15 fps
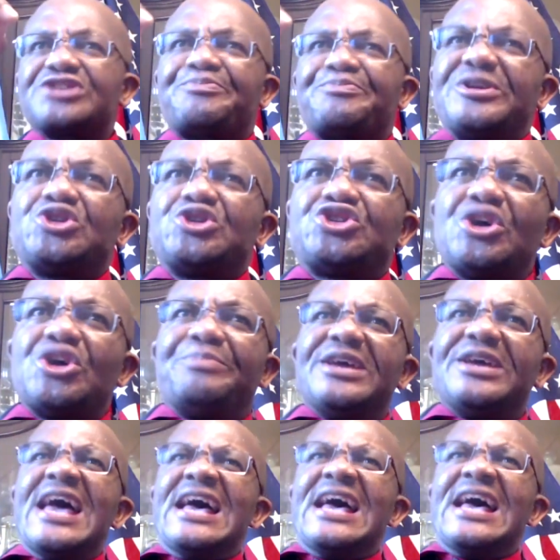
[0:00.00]
Hospitals
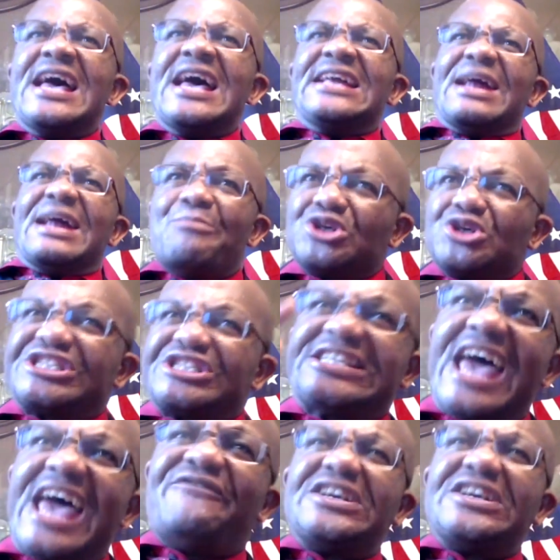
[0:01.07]
should be the
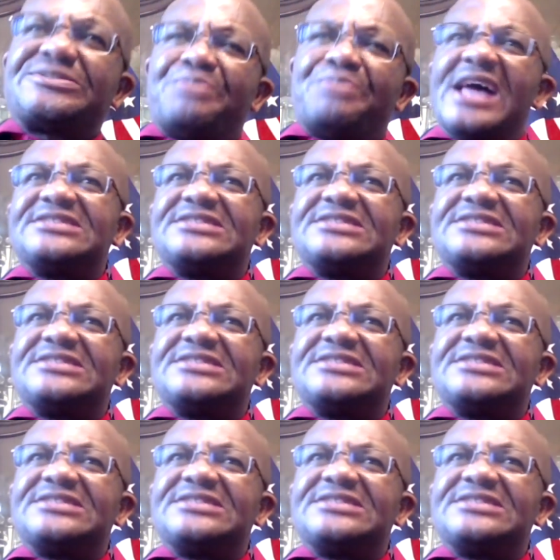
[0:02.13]
most safest